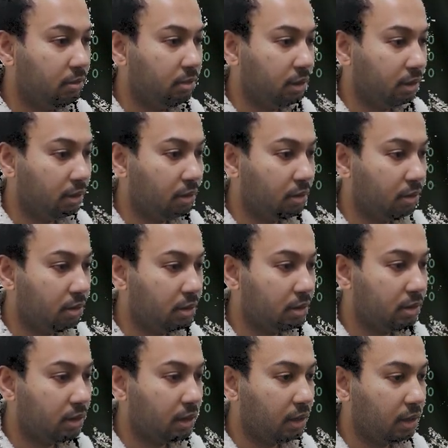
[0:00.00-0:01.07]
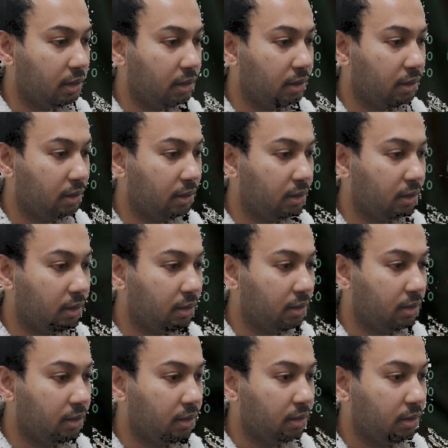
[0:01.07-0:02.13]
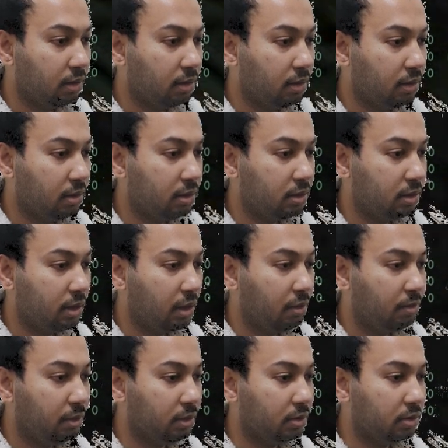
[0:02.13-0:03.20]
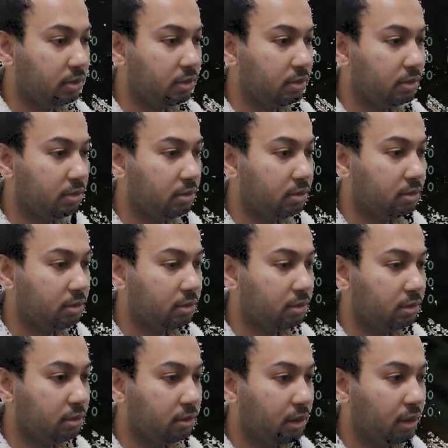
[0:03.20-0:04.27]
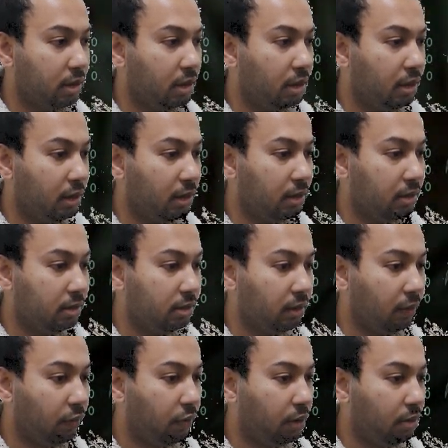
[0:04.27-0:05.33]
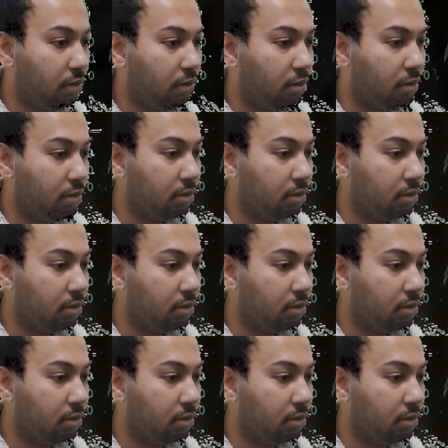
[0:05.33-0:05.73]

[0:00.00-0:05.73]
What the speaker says: Oh god, this guy. This game is hard, difficult.